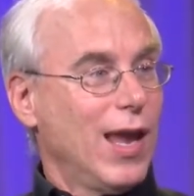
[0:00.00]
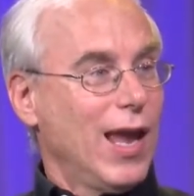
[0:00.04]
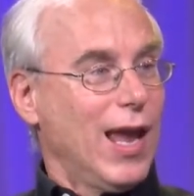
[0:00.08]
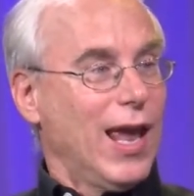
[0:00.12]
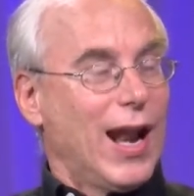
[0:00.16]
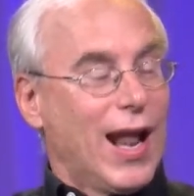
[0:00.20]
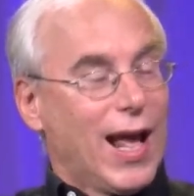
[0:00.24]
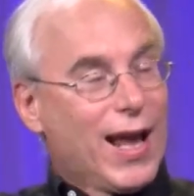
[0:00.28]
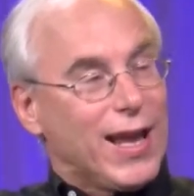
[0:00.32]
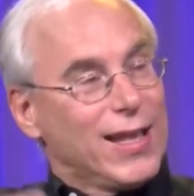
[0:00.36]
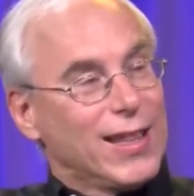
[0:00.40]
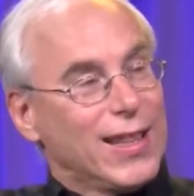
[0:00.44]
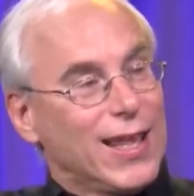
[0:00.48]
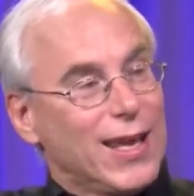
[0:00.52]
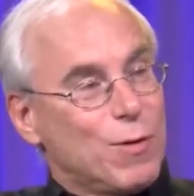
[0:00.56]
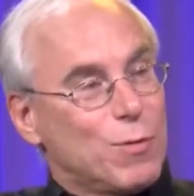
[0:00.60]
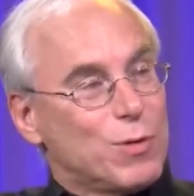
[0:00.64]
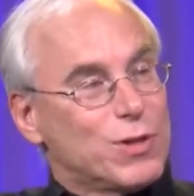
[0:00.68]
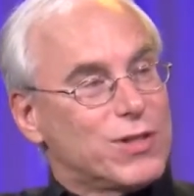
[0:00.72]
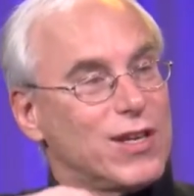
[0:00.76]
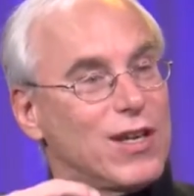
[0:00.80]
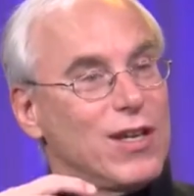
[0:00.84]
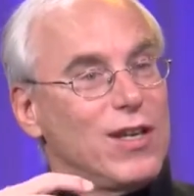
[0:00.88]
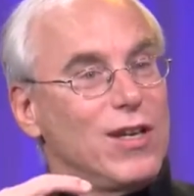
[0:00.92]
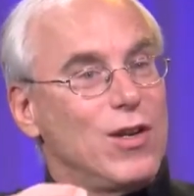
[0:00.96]
And I, it
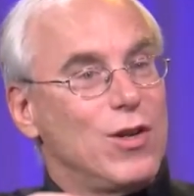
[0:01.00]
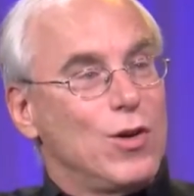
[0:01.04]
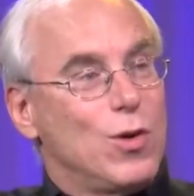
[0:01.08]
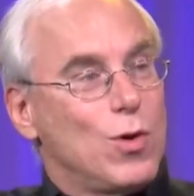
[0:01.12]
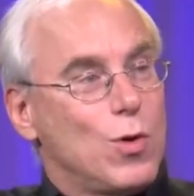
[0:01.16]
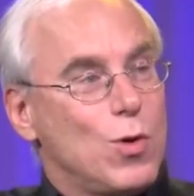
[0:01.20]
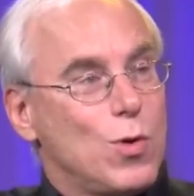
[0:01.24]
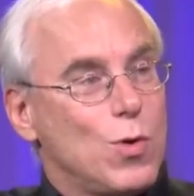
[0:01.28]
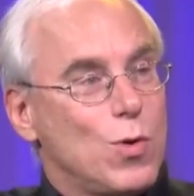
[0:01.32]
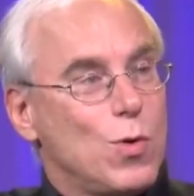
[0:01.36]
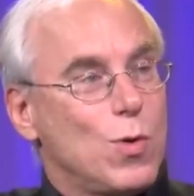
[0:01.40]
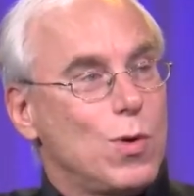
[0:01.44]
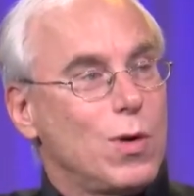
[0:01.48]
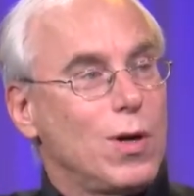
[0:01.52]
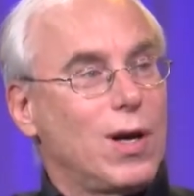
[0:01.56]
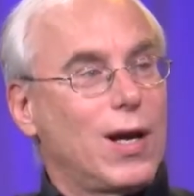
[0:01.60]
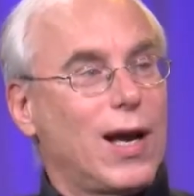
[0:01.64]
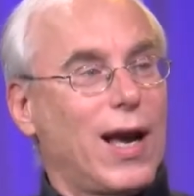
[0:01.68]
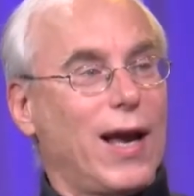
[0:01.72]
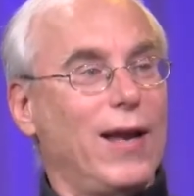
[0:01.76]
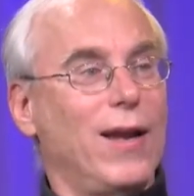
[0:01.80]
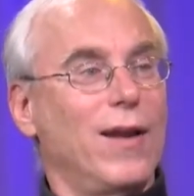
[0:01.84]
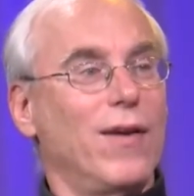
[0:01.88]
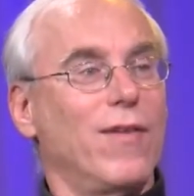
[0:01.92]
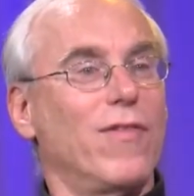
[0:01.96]
was a new
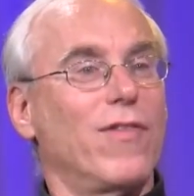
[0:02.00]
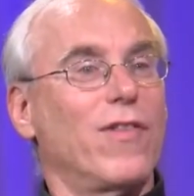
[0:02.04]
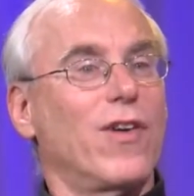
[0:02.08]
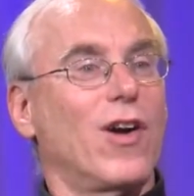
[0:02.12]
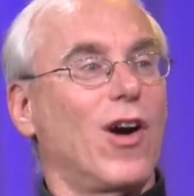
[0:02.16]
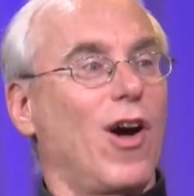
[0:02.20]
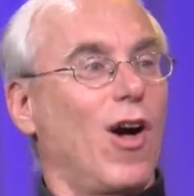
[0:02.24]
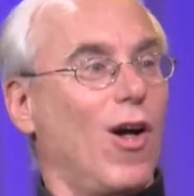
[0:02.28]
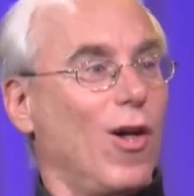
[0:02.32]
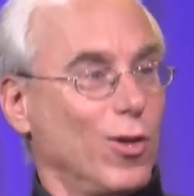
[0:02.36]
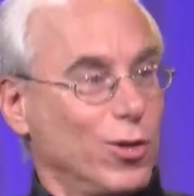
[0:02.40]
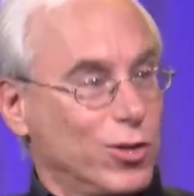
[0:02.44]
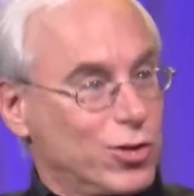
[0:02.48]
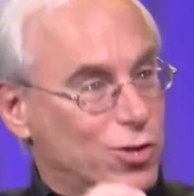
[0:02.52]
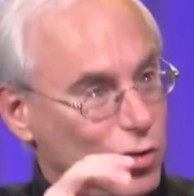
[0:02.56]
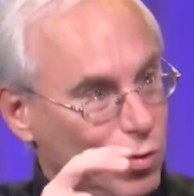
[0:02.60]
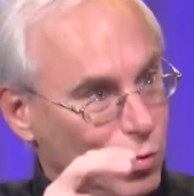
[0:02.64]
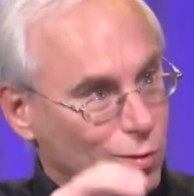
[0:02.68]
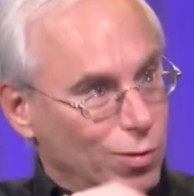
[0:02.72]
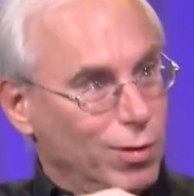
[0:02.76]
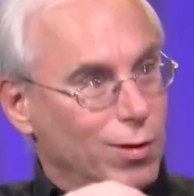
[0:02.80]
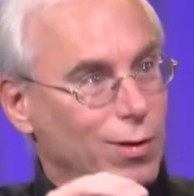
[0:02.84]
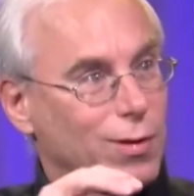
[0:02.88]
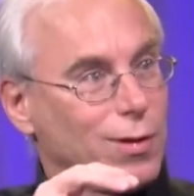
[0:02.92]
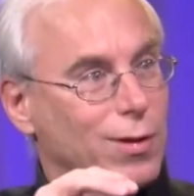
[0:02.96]
kind of
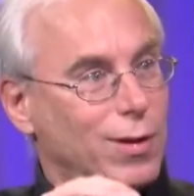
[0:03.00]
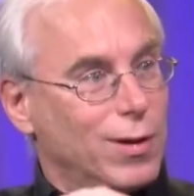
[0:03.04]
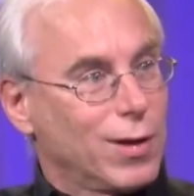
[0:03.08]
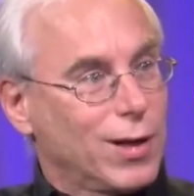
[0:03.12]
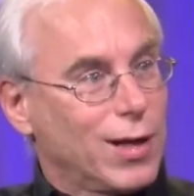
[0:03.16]
cultural